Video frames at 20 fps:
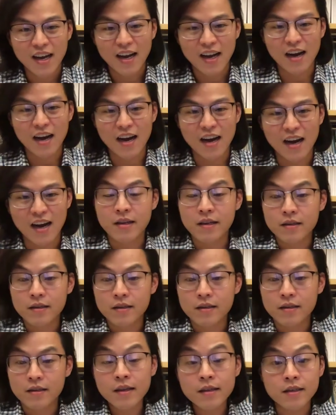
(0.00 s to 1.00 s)
um, he
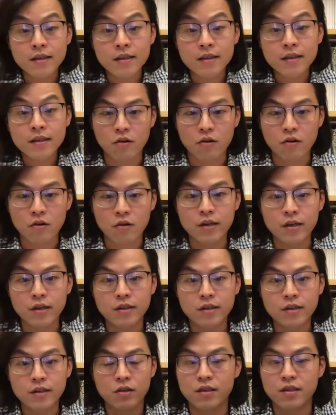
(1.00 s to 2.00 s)
is
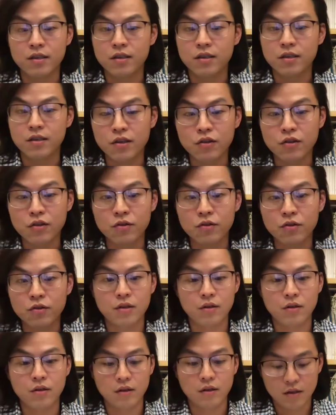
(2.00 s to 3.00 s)
encouraged to continue
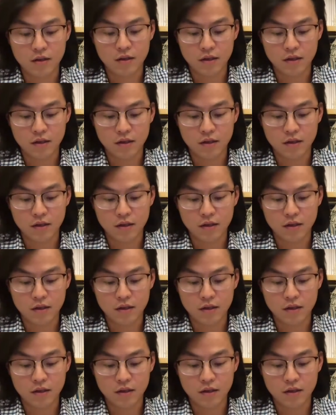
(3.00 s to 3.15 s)
to,